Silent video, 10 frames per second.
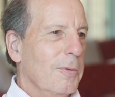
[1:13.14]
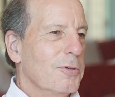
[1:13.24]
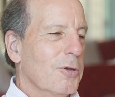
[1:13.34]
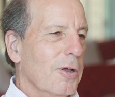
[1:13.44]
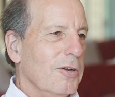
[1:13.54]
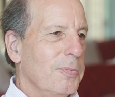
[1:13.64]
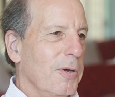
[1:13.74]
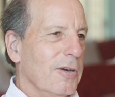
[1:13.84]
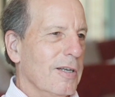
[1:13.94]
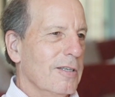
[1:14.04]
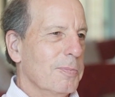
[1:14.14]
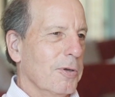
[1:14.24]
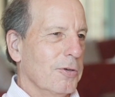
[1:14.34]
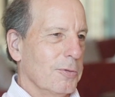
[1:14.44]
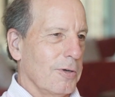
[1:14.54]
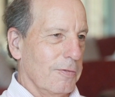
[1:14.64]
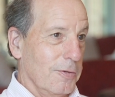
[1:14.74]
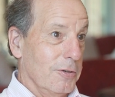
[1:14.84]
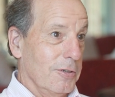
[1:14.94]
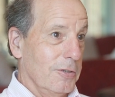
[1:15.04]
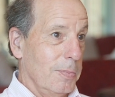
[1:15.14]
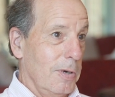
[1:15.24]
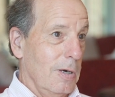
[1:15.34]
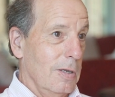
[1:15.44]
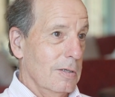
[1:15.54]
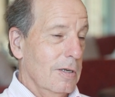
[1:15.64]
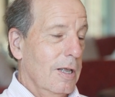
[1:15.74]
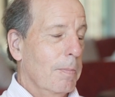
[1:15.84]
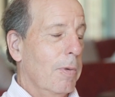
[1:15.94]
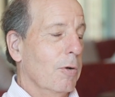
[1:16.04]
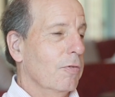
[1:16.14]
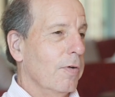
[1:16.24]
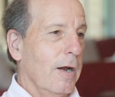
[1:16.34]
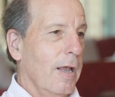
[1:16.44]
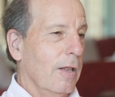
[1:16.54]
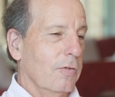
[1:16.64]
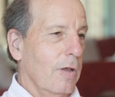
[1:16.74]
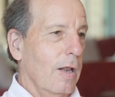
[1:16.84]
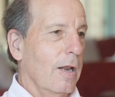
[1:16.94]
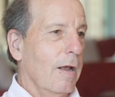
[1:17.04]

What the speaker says: It was a good experience because it was our first experience, but it was very hands-on.